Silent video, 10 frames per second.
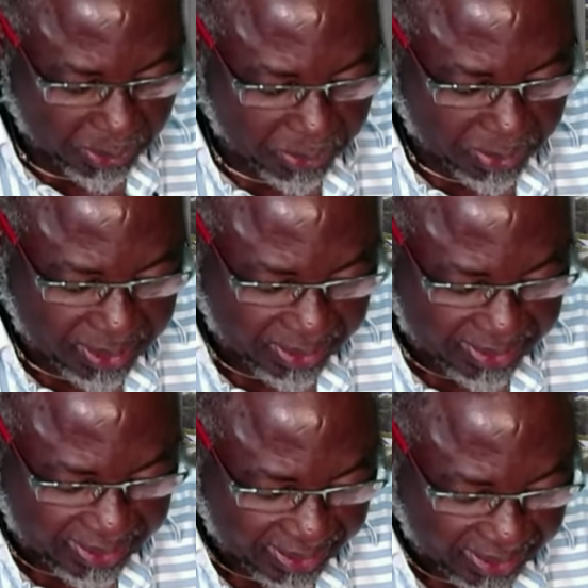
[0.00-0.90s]
on you
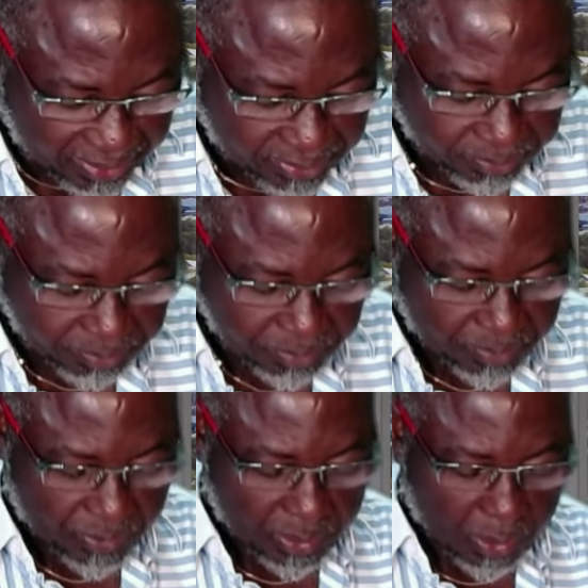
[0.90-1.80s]
today.
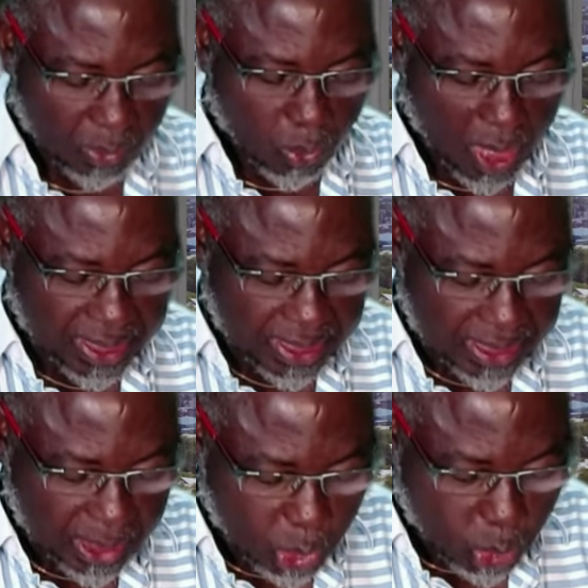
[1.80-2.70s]

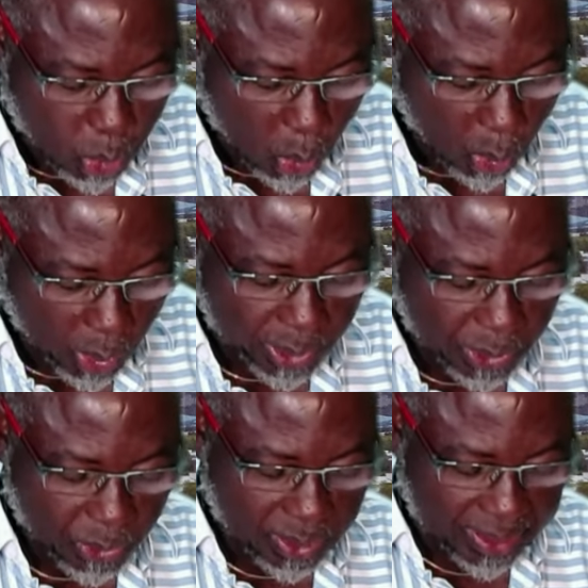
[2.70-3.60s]
Wakiso
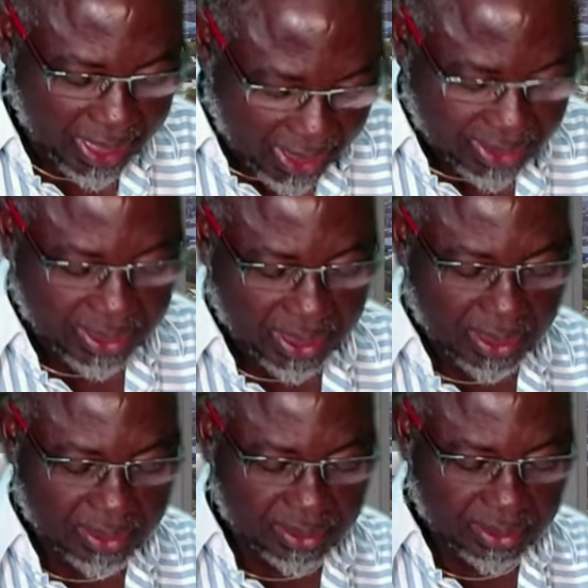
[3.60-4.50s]
in
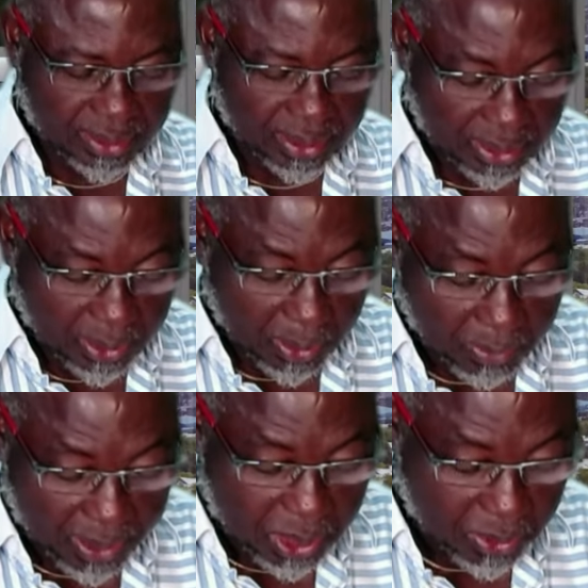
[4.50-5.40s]
Uganda, God
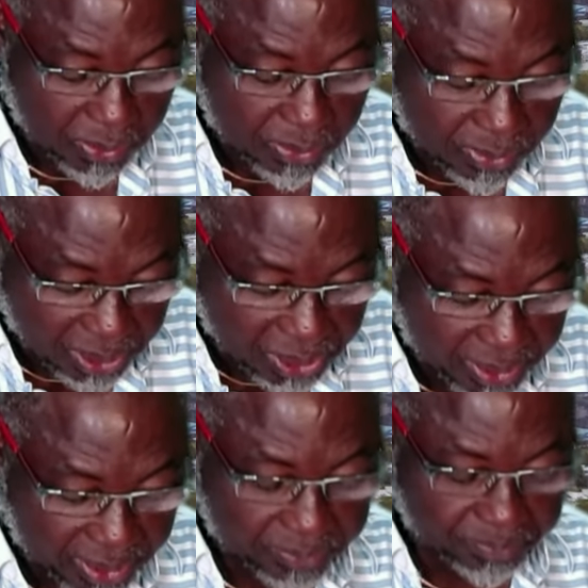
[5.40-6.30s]
bless you
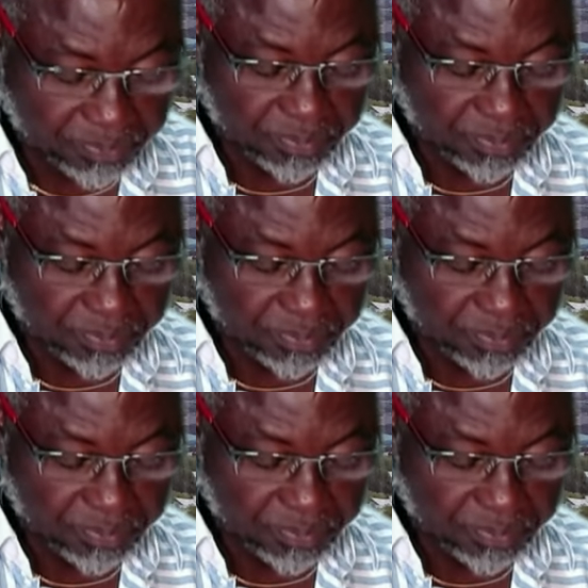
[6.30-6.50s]
richly,